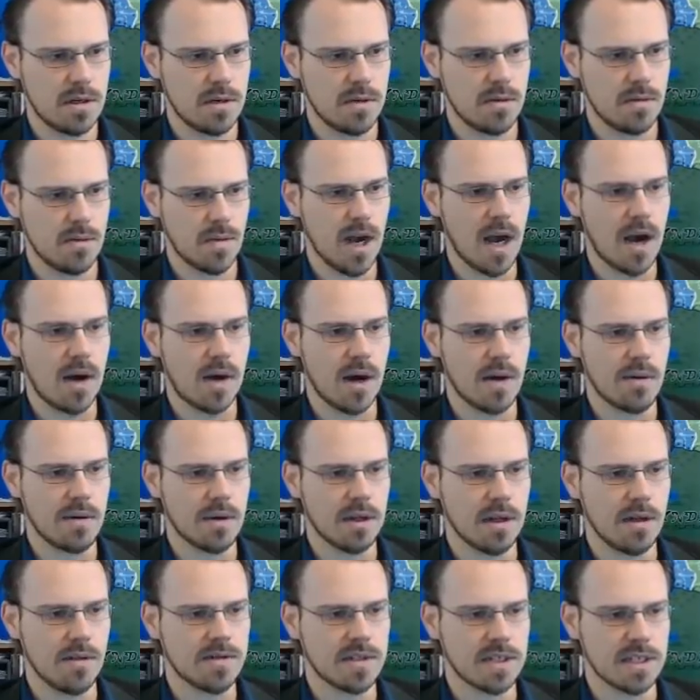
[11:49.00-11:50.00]
Wow, I would
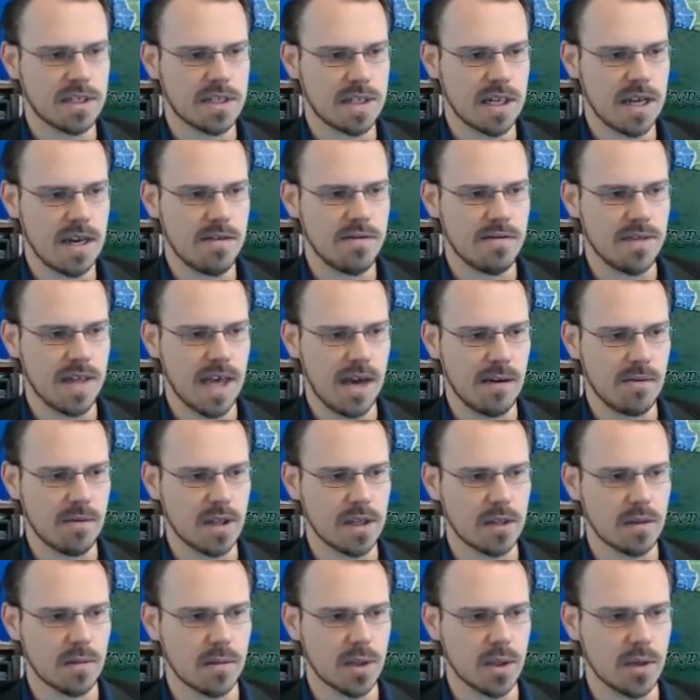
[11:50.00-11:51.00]
love to save that with
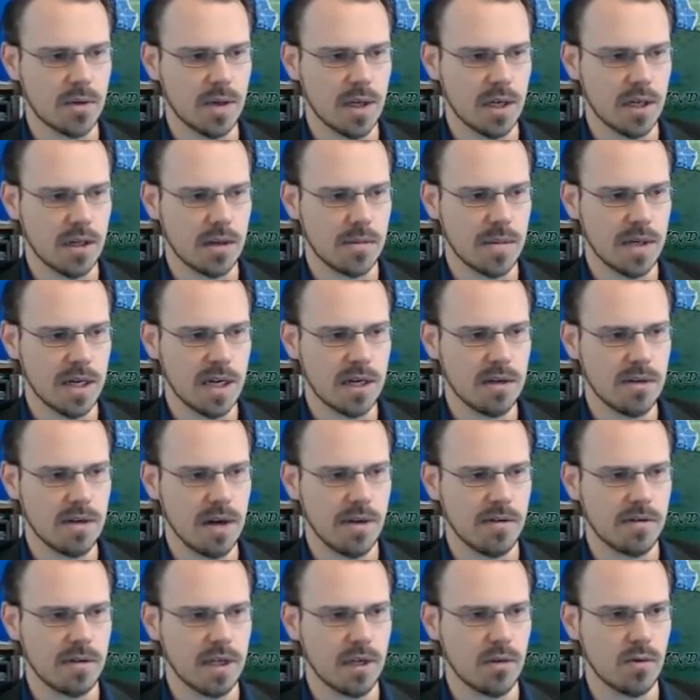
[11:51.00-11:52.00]
the Bluegill, but I do
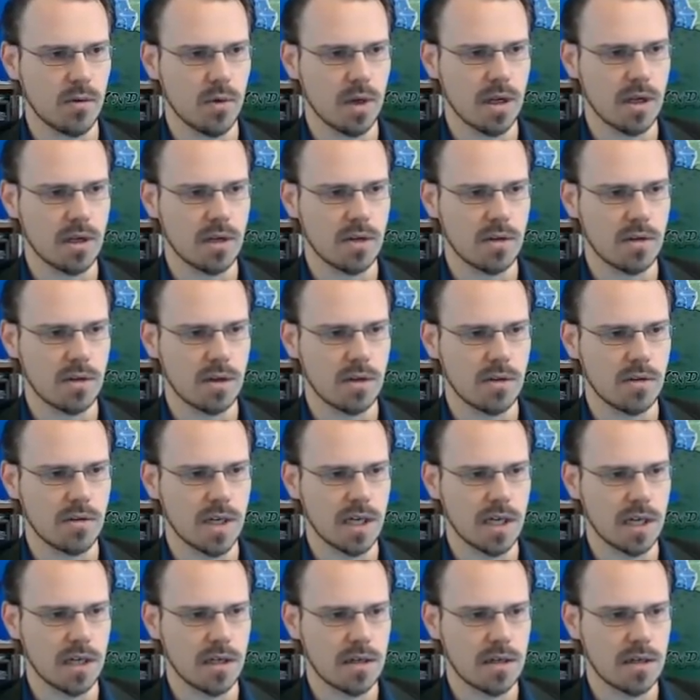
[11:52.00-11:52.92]
have Leeroy who can do that.